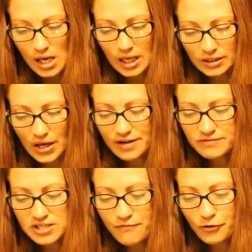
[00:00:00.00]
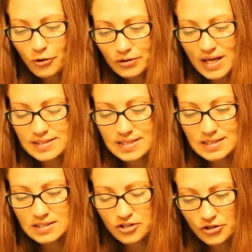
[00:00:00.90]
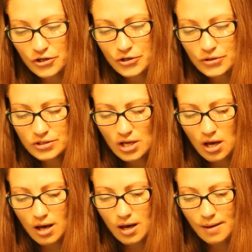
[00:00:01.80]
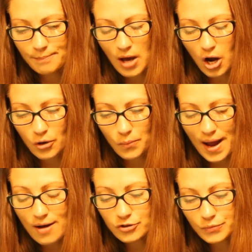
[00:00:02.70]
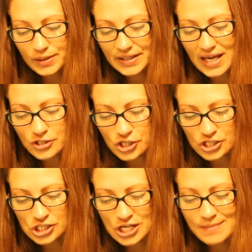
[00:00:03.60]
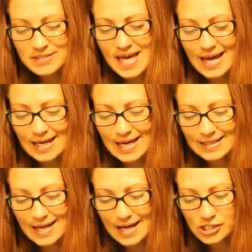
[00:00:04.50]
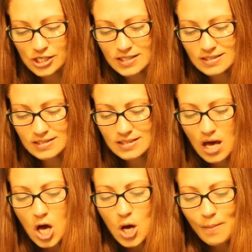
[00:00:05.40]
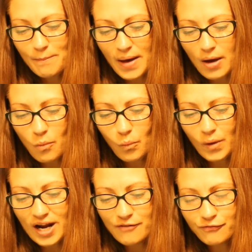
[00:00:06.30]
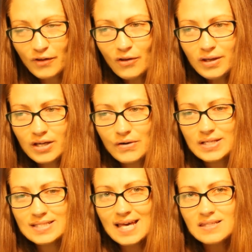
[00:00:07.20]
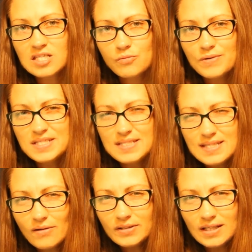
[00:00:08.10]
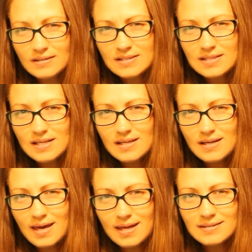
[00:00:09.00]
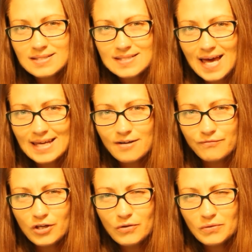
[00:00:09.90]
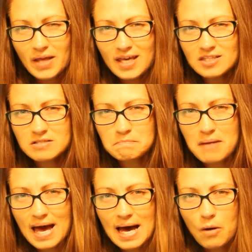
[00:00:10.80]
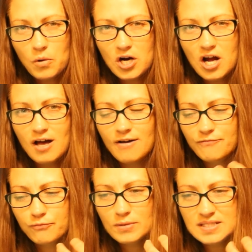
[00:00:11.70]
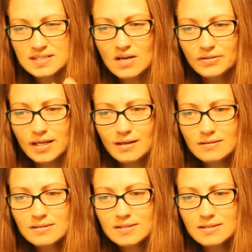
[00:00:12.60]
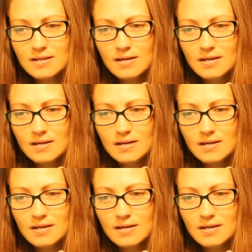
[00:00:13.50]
A lot of difficult lessons learned around relationships and connections. But what I feel here is like this resiliency inside of you, like this power of resilience.